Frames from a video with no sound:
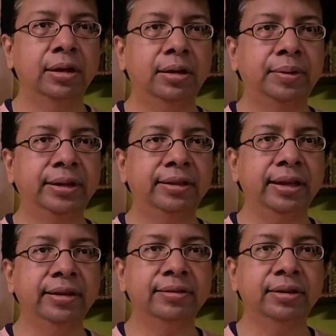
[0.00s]
But the
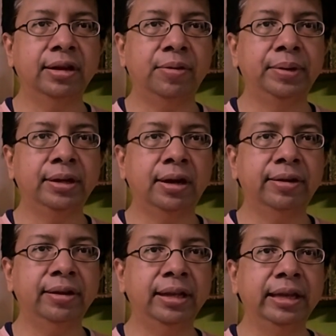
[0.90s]
thing is, the government
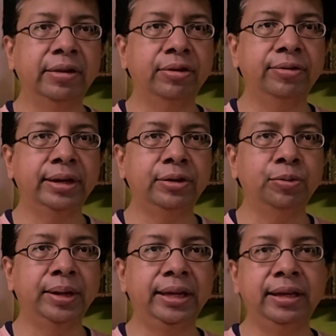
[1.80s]
can't really give away
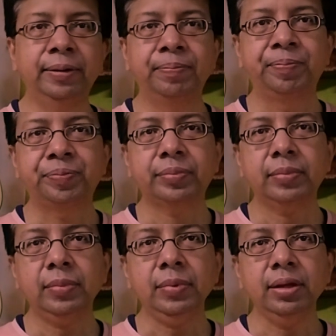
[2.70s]
too many
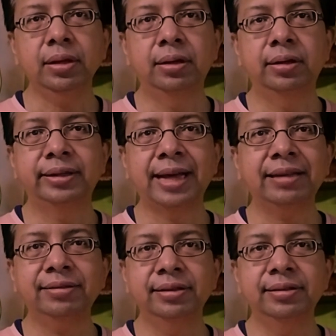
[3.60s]

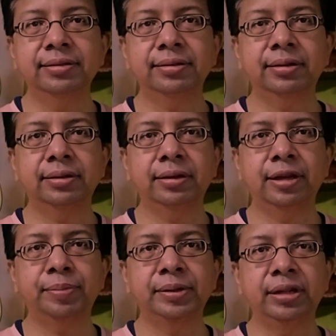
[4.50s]
taxes,
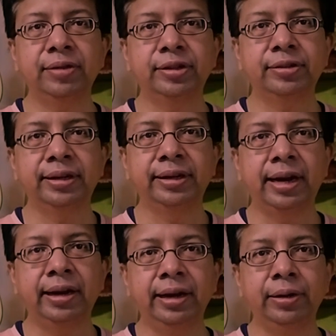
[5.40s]
especially if it's
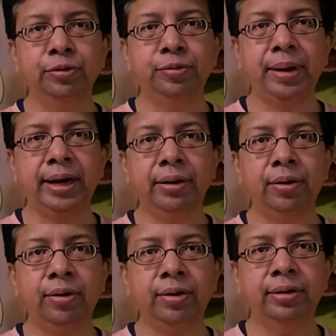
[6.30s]
intending to spend
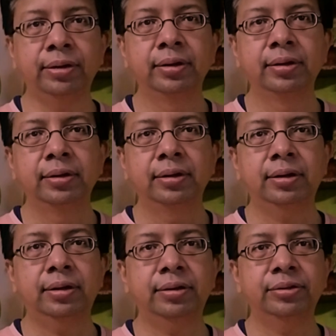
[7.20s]
on
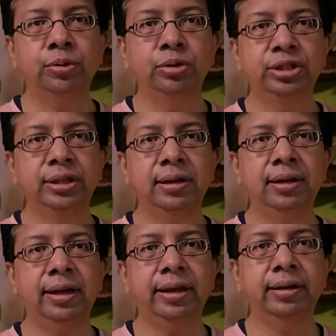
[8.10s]

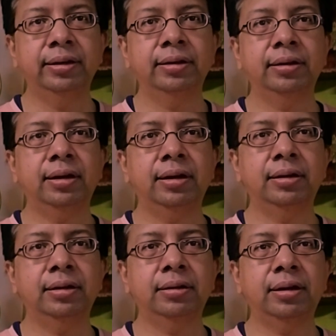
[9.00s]
social and
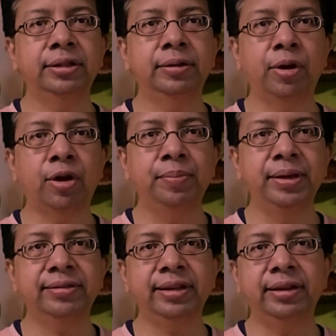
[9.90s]
other
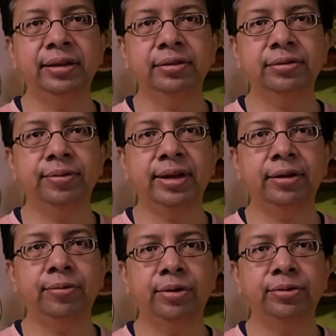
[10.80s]
broad-based areas where
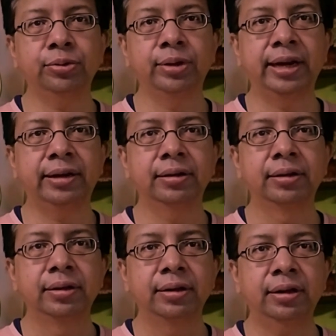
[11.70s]
it wants to get
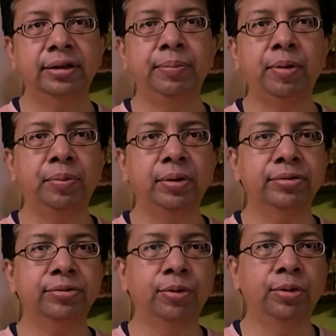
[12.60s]
the
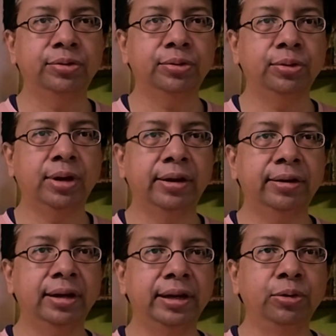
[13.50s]
populist vote. So you can't
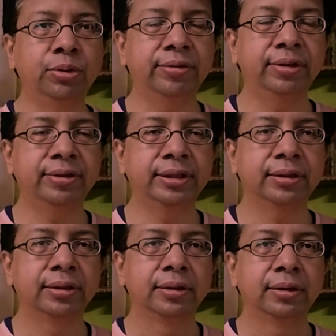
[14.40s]
really do away
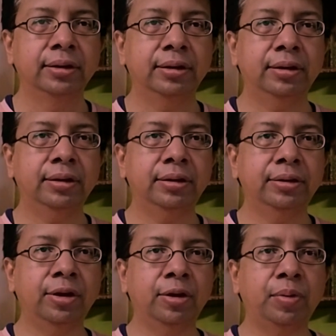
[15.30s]
with
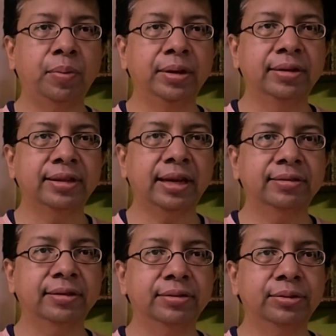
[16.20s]
non-populist
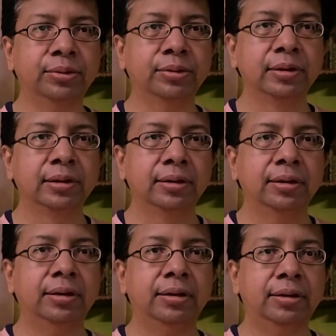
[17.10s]
taxes. So
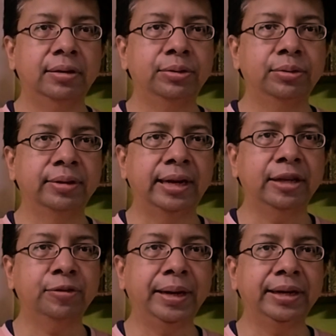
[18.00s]
that
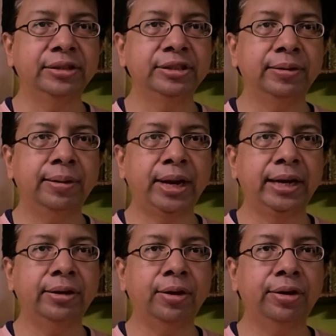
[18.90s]
expectation
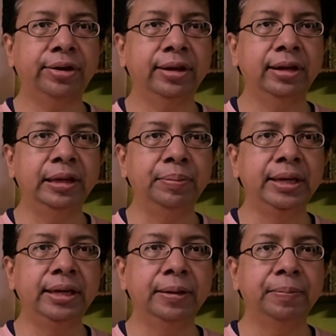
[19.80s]
might not really
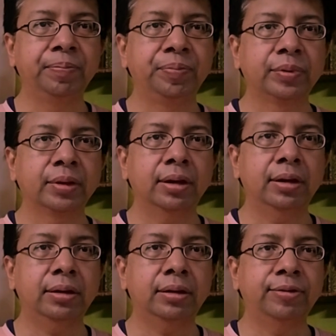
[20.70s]
be
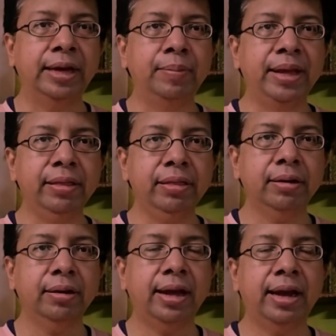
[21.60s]
well-based,
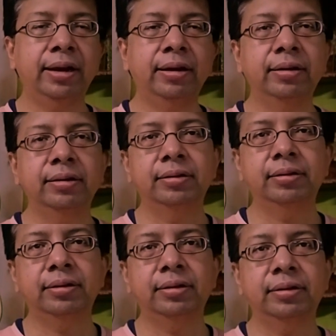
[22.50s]
and
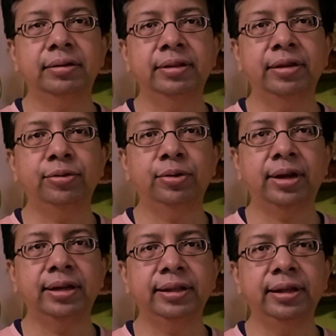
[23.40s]
therefore
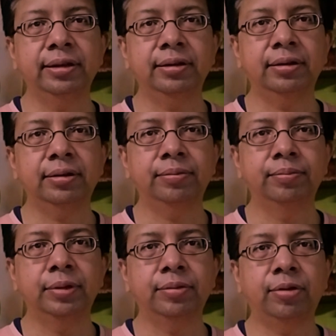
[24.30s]
I think
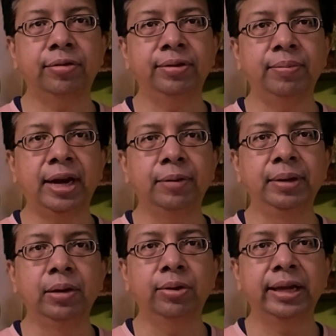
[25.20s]
what we might
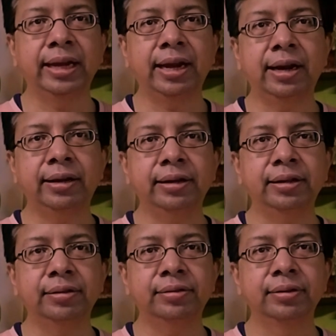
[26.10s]
be looking at
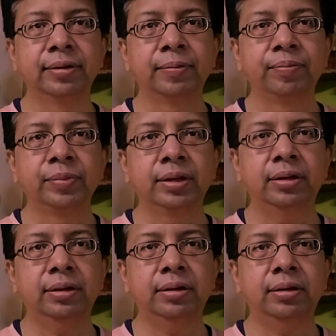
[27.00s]
is
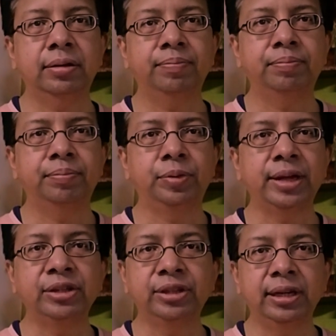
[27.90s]

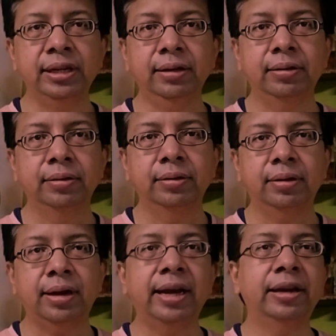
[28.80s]
potentially
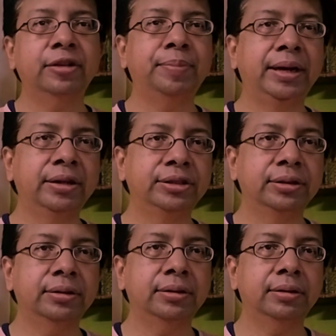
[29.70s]
higher expenditure,